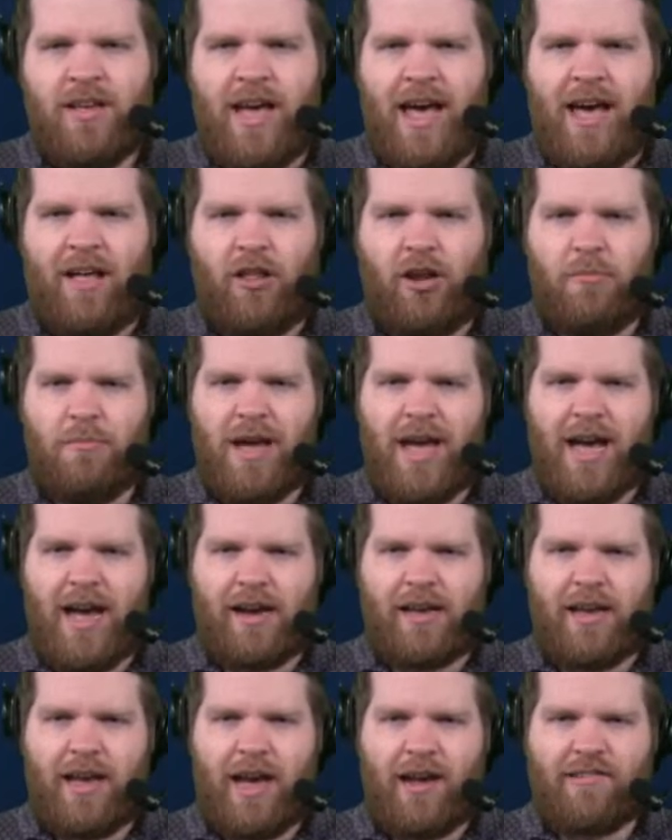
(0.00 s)
Alan
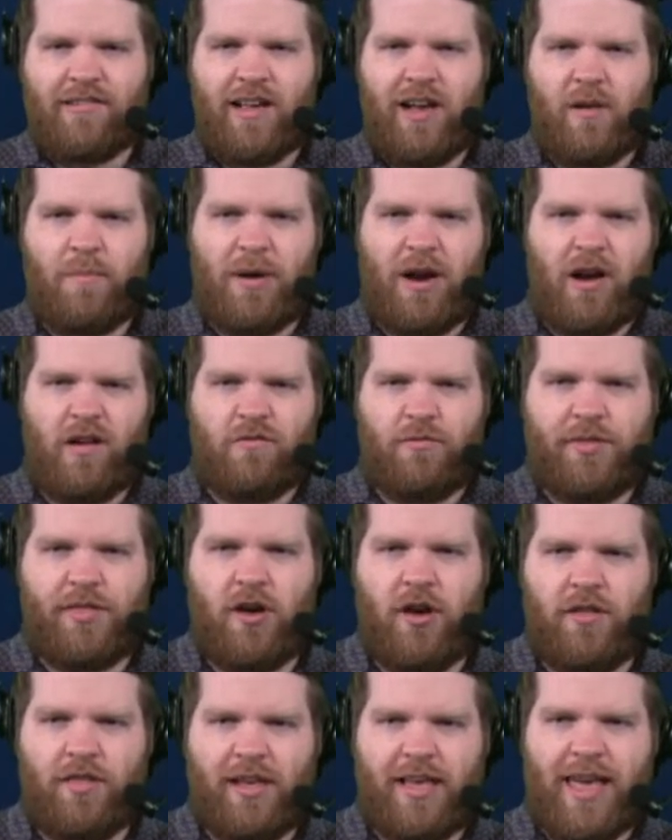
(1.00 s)
Mack, hashtag Bears. With
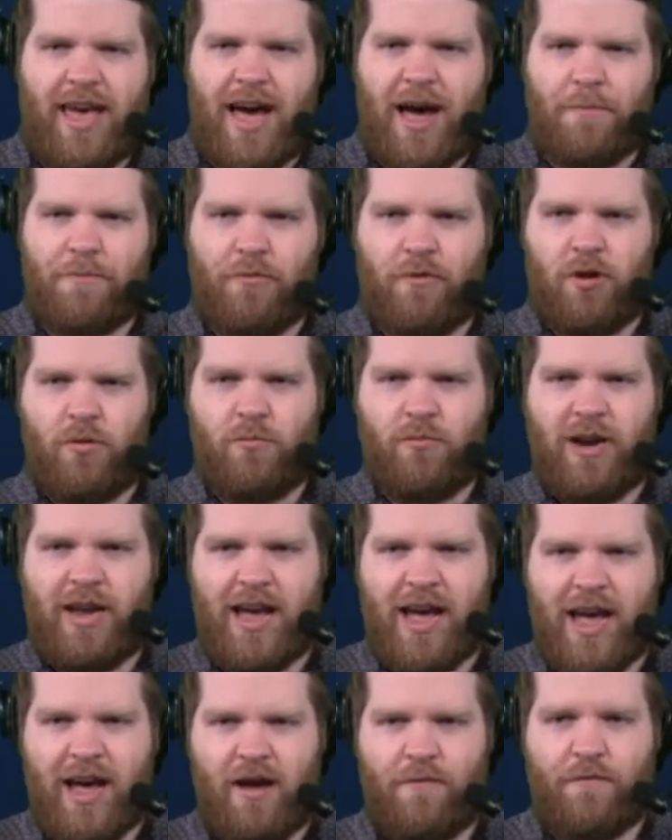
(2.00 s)
all the cap room
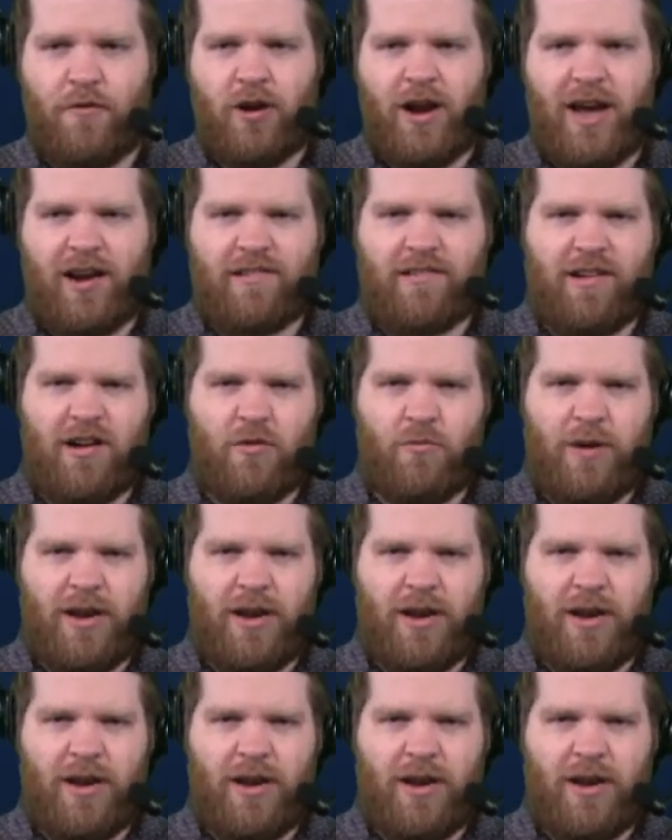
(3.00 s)
we have for next year,